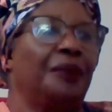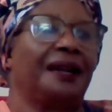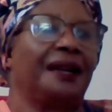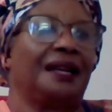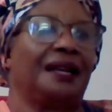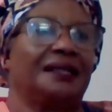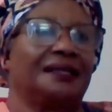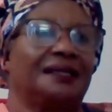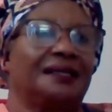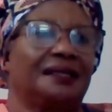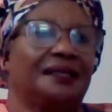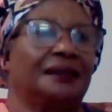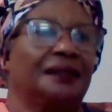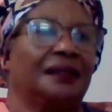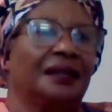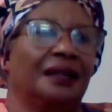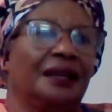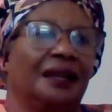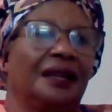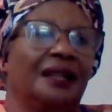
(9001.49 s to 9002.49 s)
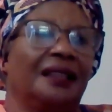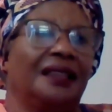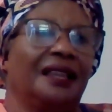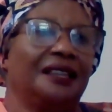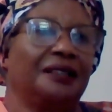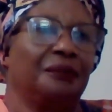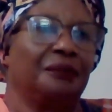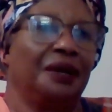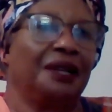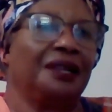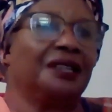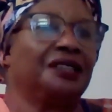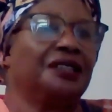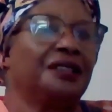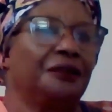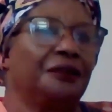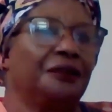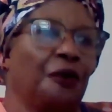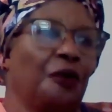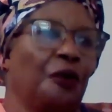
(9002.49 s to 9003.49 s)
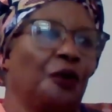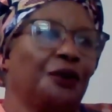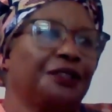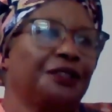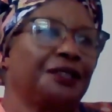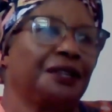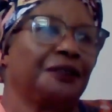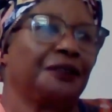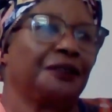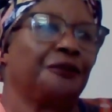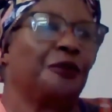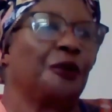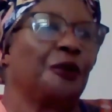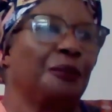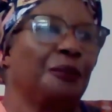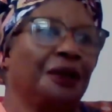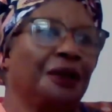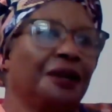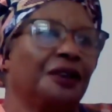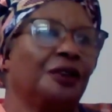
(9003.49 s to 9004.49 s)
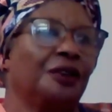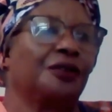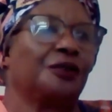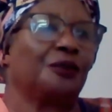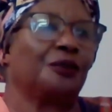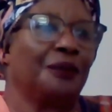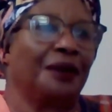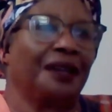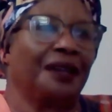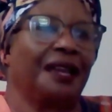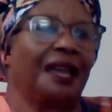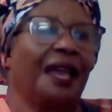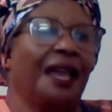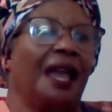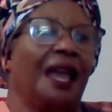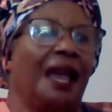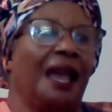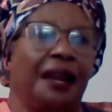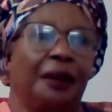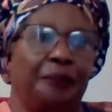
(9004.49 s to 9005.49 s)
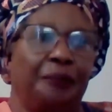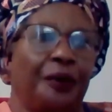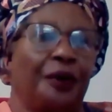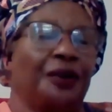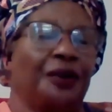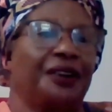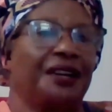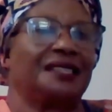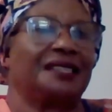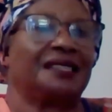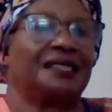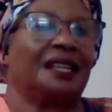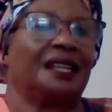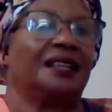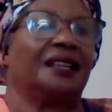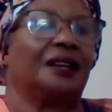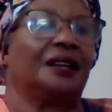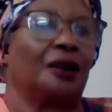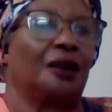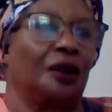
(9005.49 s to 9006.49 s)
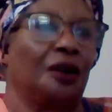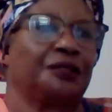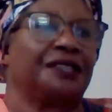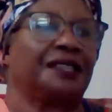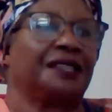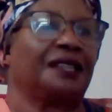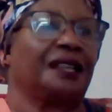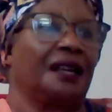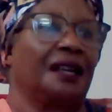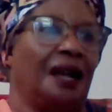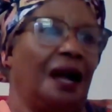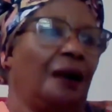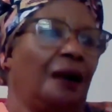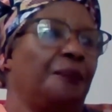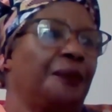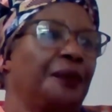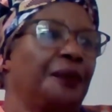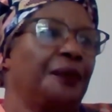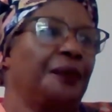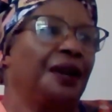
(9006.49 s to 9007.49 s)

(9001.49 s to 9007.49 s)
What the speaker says: barriers that made it difficult for women to make any progress in closing the gap.